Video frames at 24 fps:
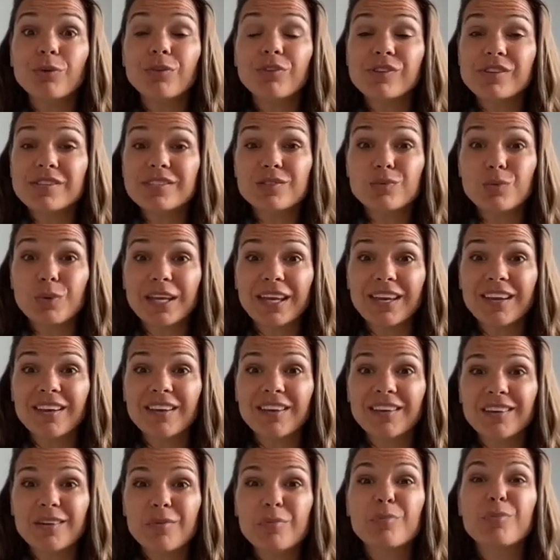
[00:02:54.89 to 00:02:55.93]
this week.
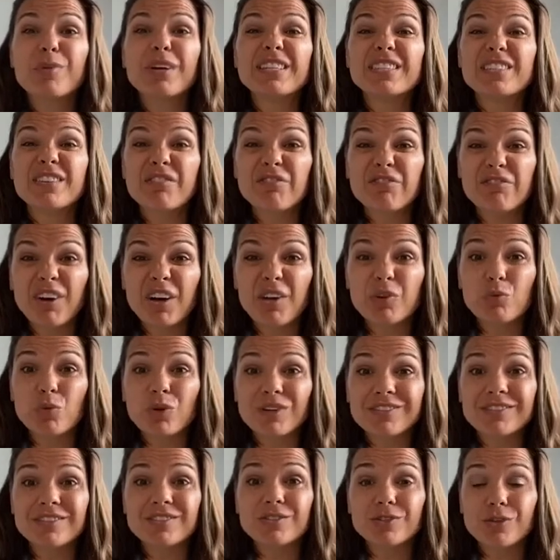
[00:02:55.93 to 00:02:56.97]
It's a fun
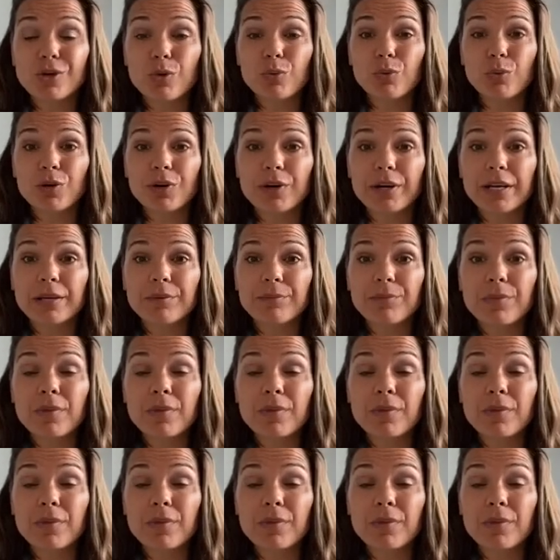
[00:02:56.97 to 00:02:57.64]
one, so don't worry.